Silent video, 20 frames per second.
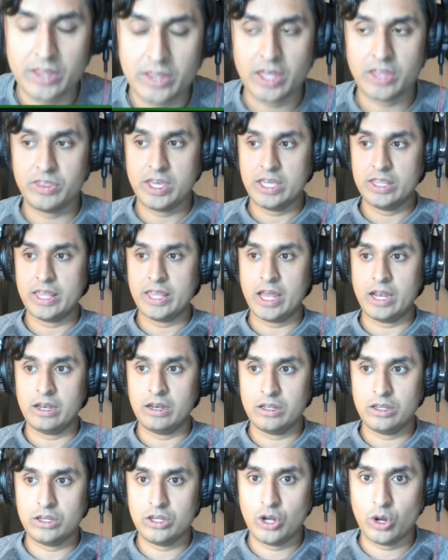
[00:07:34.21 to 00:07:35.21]
They think
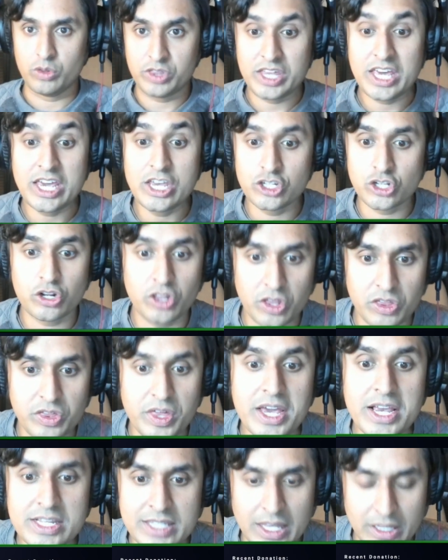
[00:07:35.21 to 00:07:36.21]
that, you know, these are the
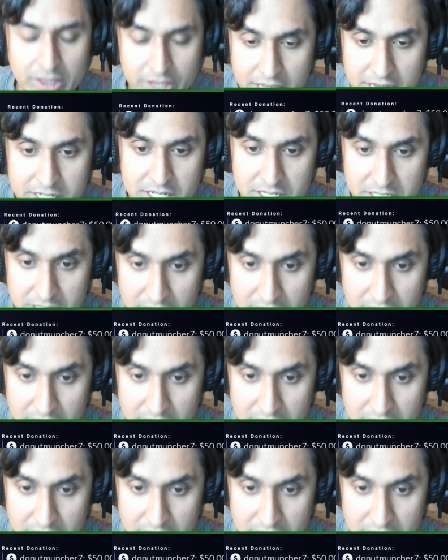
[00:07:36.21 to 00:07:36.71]
things that lead